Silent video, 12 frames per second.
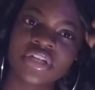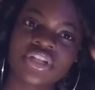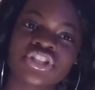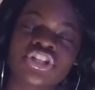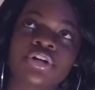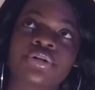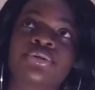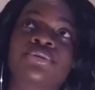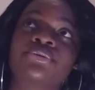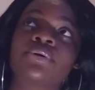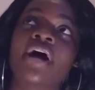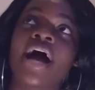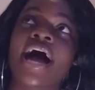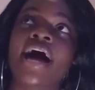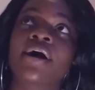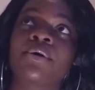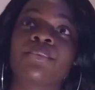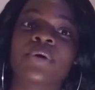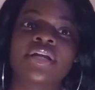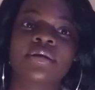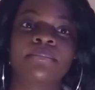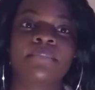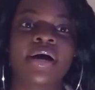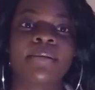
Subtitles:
So I wanted my